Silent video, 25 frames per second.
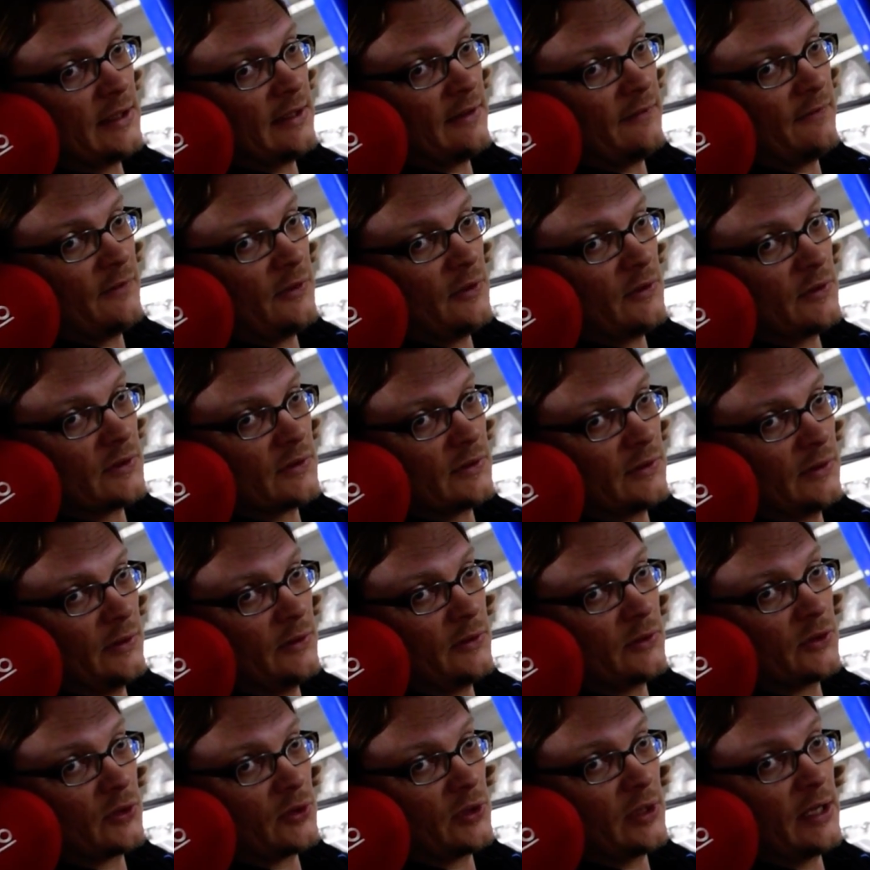if you
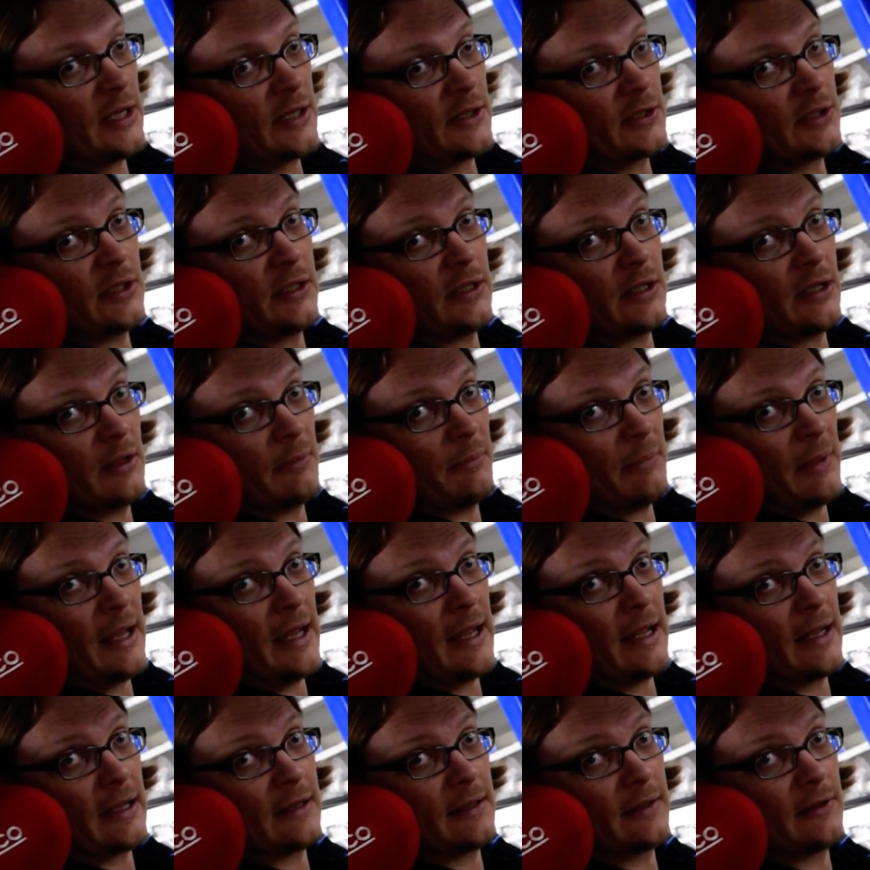lose traction in the
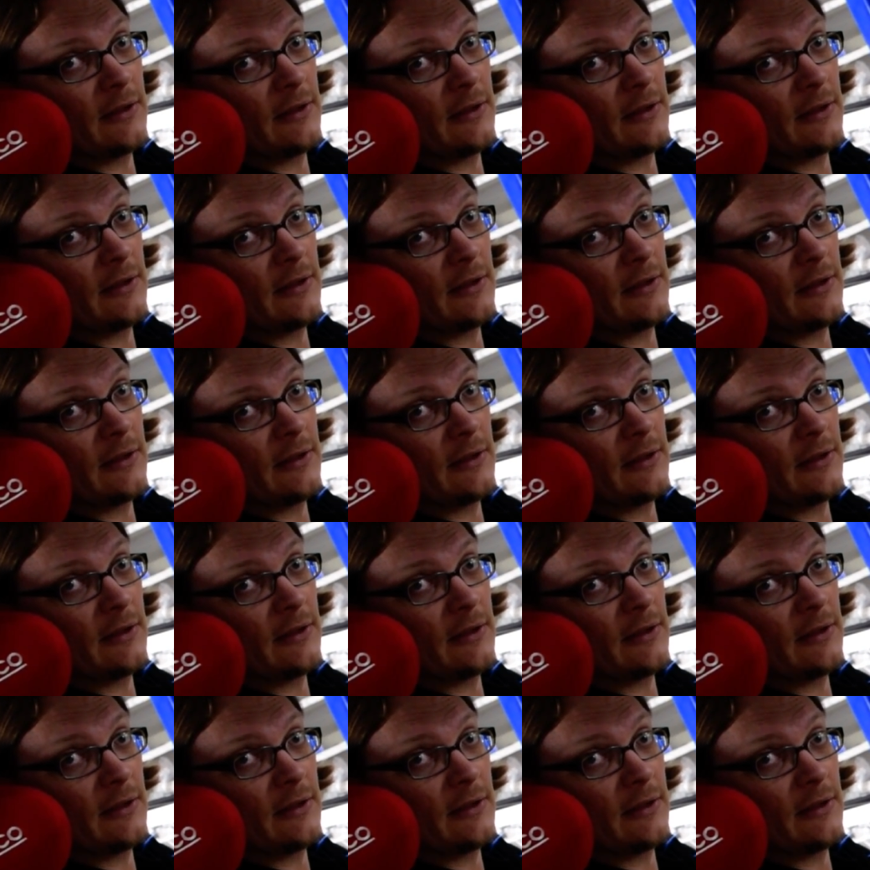back,